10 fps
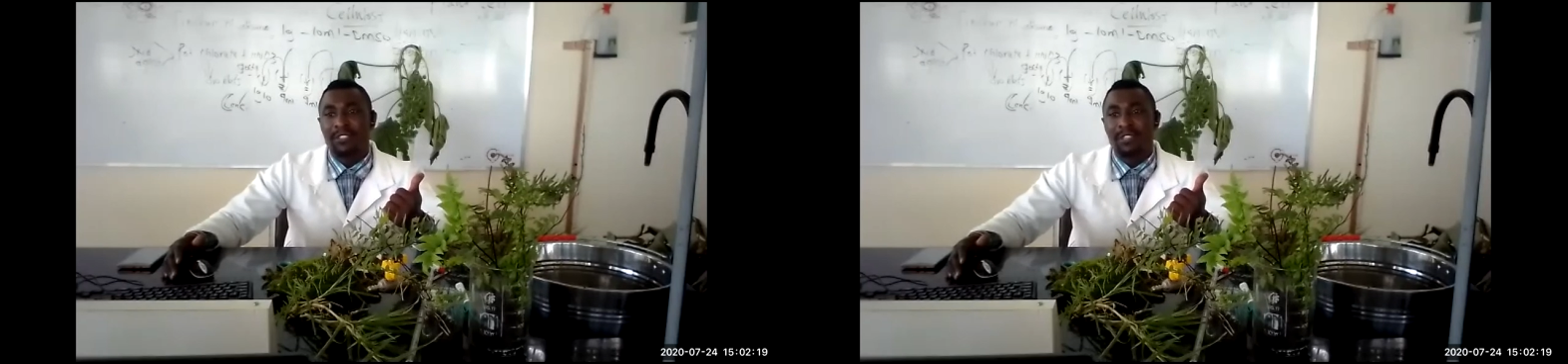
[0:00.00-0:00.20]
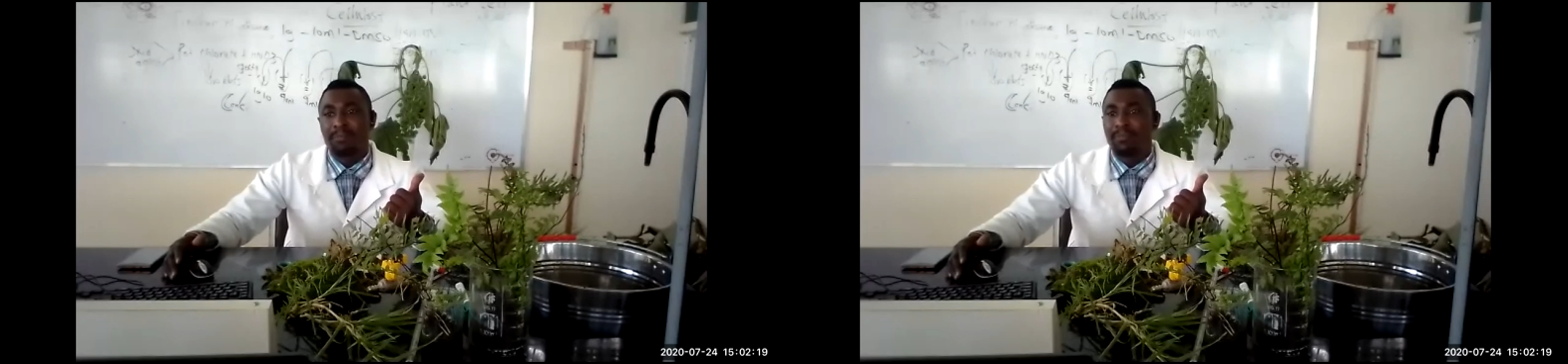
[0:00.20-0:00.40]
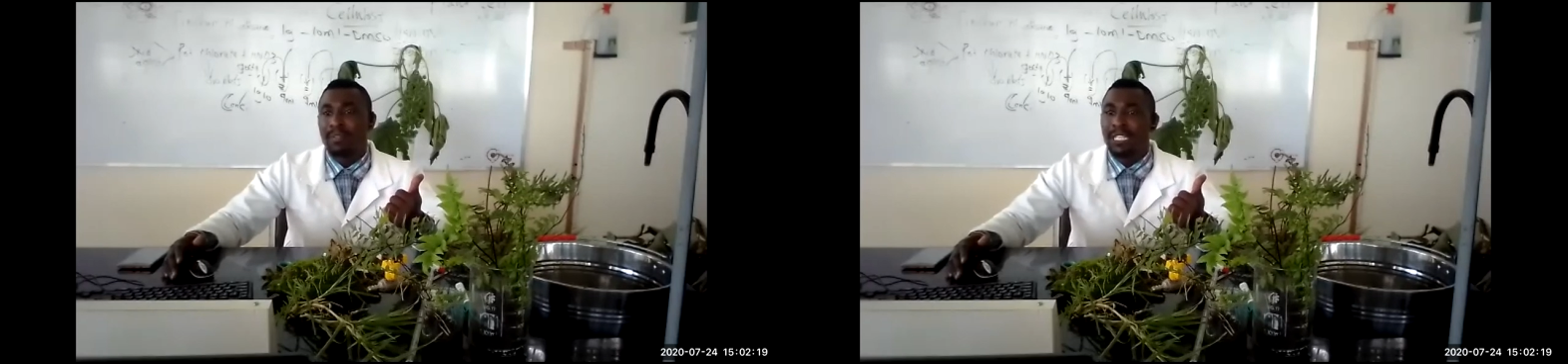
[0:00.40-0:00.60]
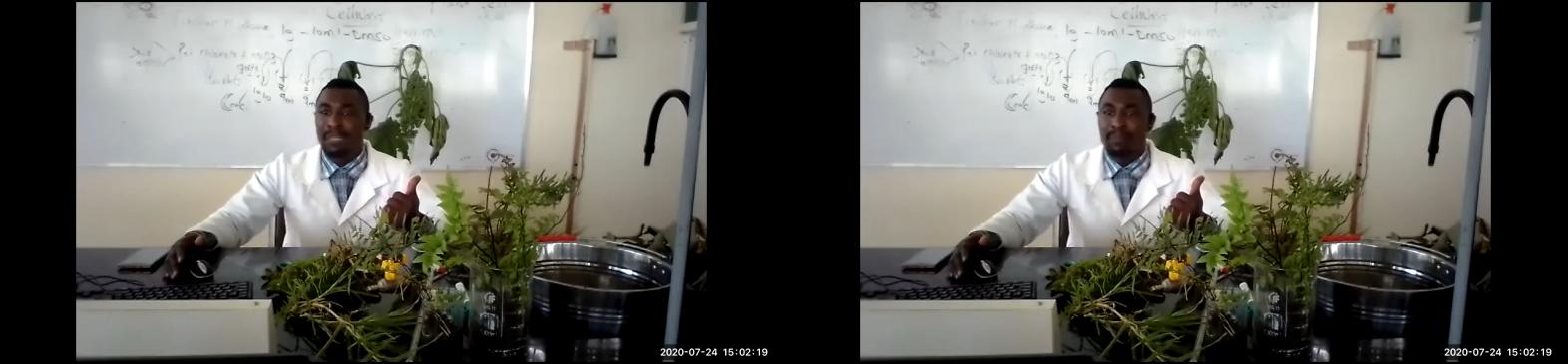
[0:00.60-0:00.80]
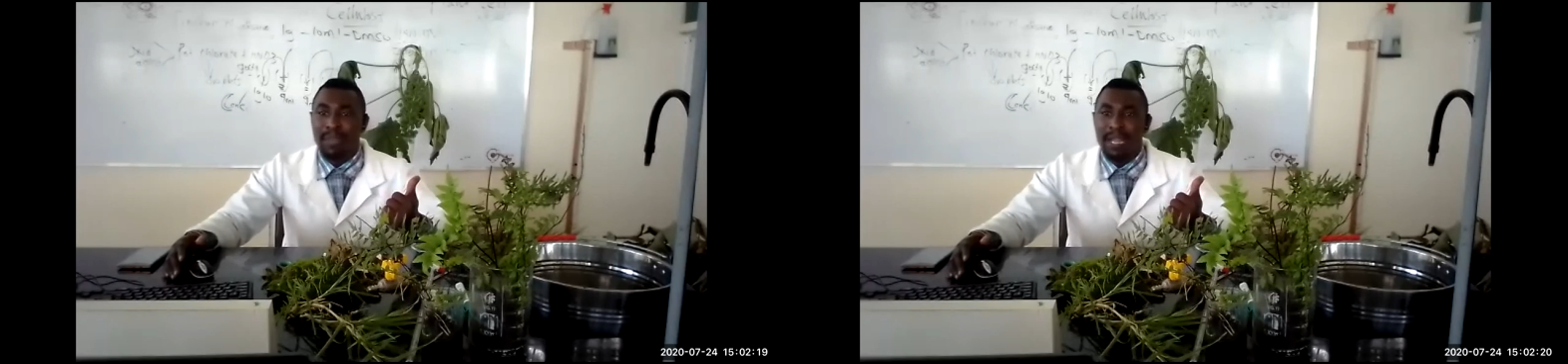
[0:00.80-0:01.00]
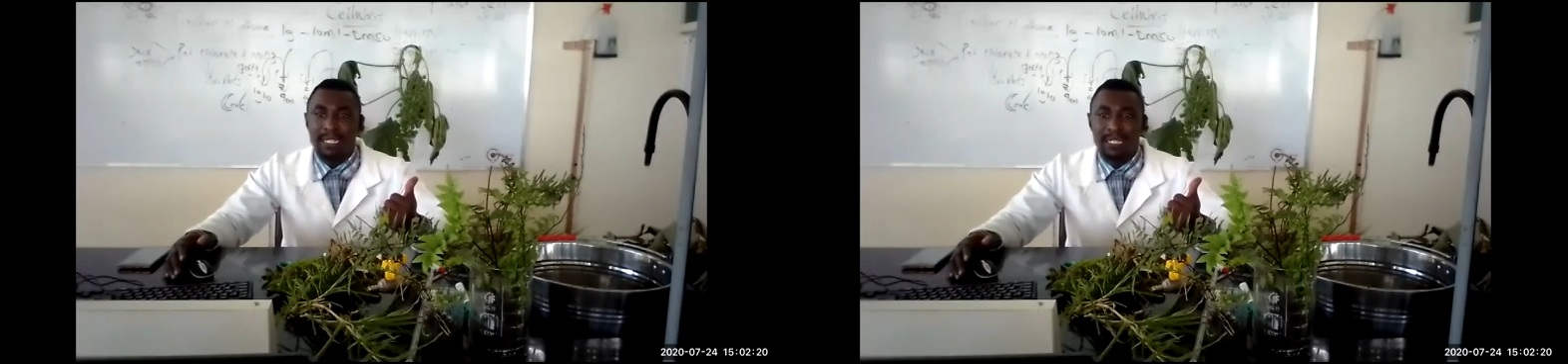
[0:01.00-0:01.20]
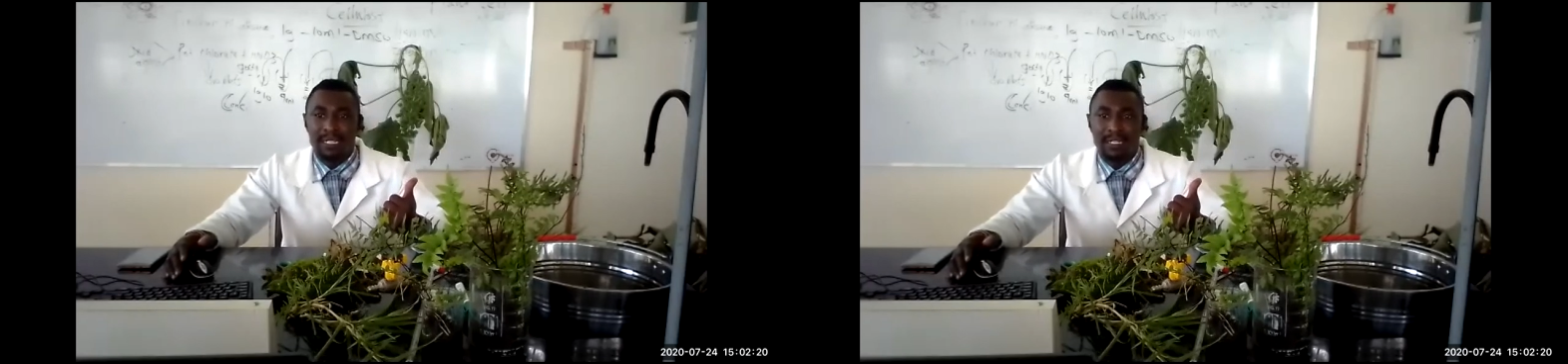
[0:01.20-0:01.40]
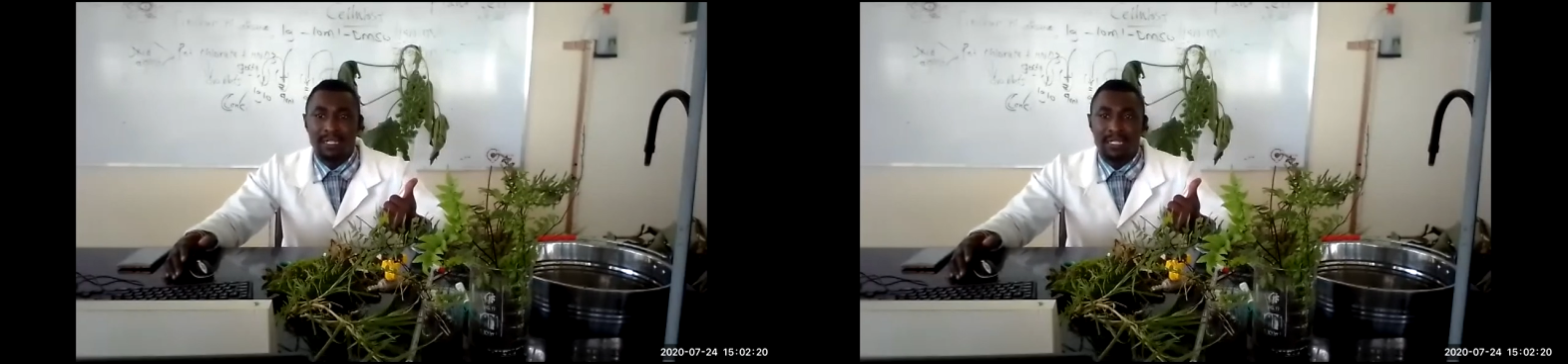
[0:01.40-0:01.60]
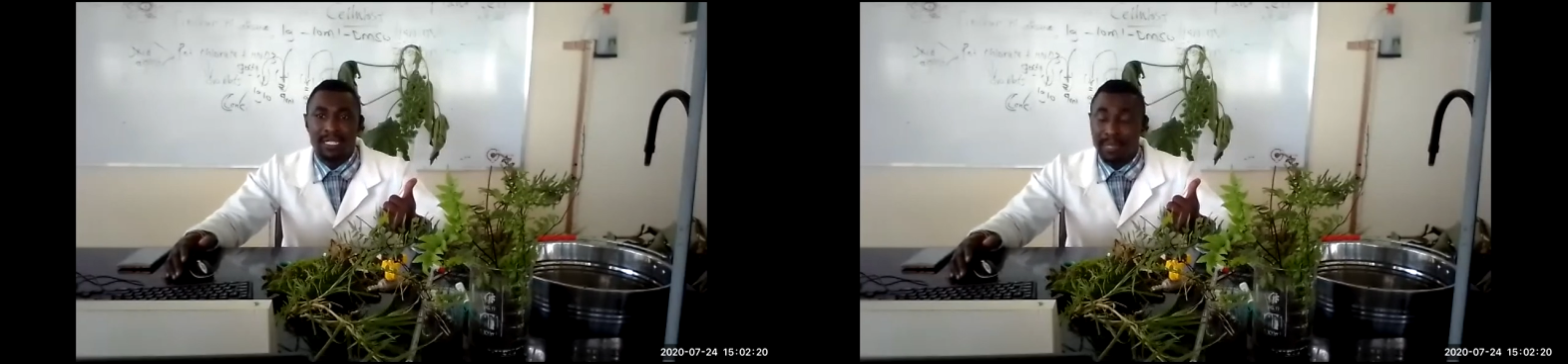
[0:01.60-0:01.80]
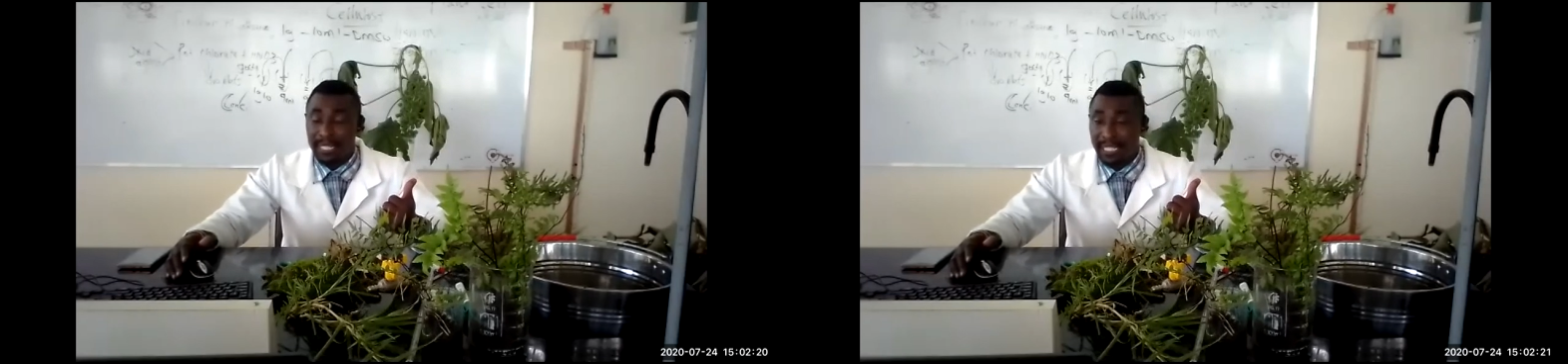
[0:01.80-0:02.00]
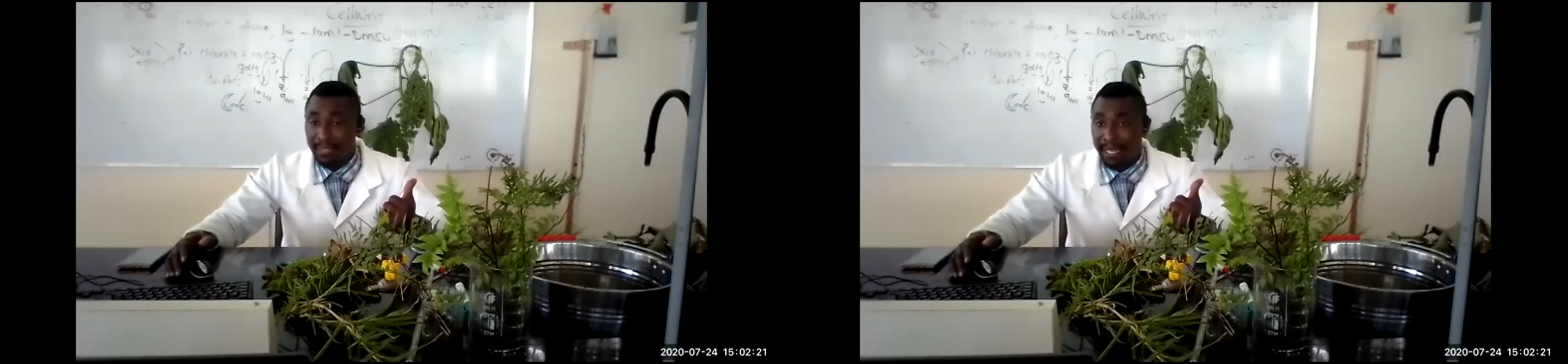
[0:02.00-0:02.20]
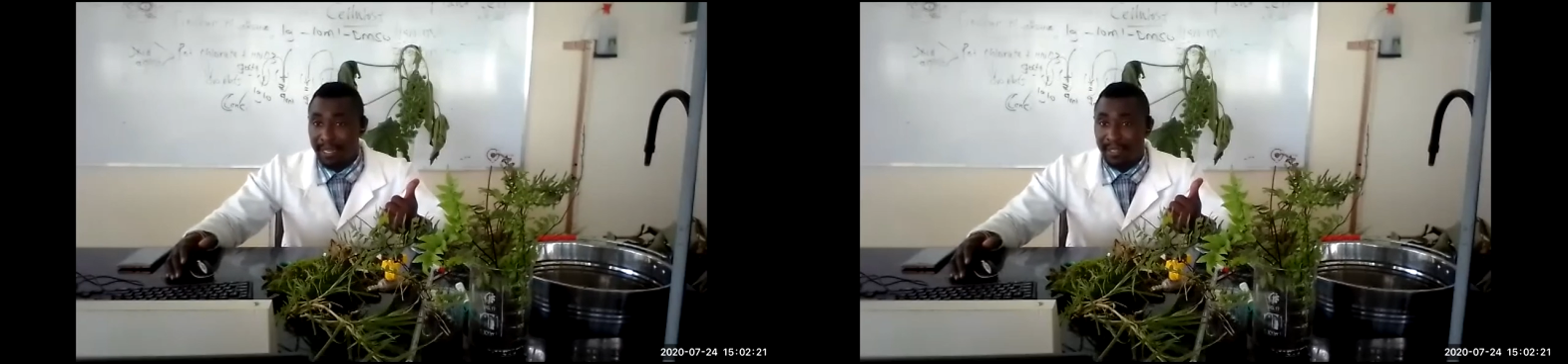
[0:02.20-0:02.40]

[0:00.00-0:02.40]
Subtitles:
the plant specimen.